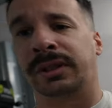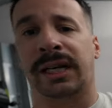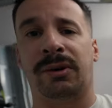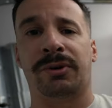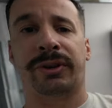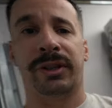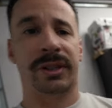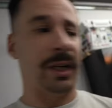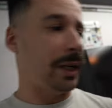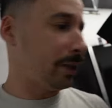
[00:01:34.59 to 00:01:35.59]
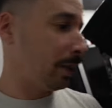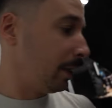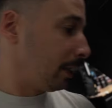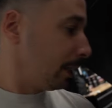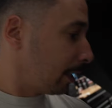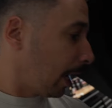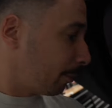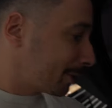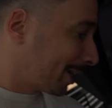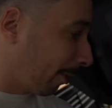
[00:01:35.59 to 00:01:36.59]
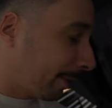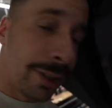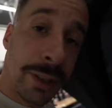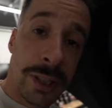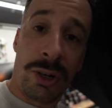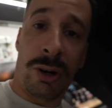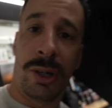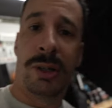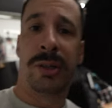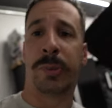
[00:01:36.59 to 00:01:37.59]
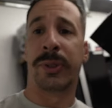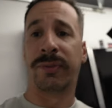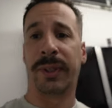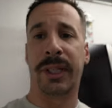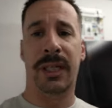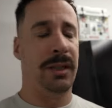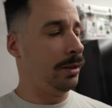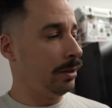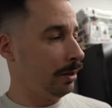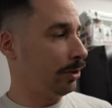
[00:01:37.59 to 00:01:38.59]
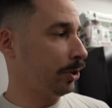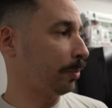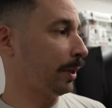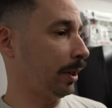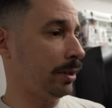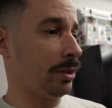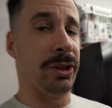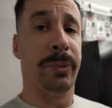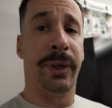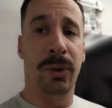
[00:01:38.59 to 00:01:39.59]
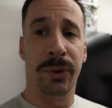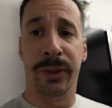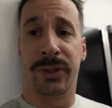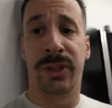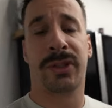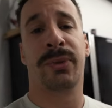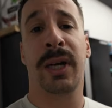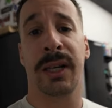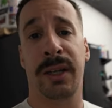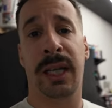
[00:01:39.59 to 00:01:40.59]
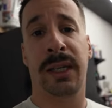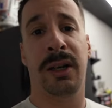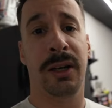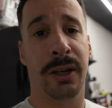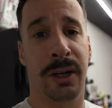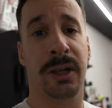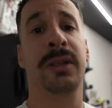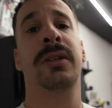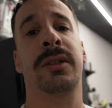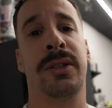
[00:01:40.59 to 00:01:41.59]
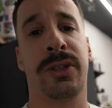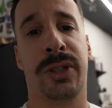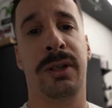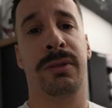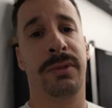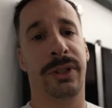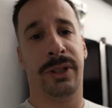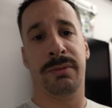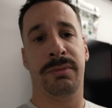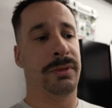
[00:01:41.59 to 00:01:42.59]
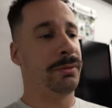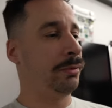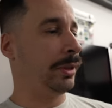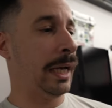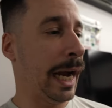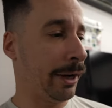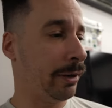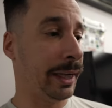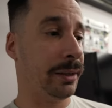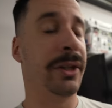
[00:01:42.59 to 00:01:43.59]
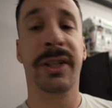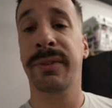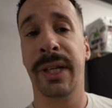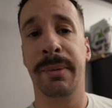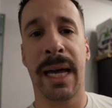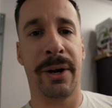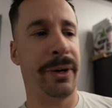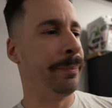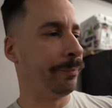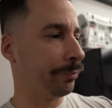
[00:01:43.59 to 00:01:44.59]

Got one of these guys. I always carry it in this car specifically, just because it's a little bit older, it sits around a lot longer. So, you know, higher likelihood of a dead battery.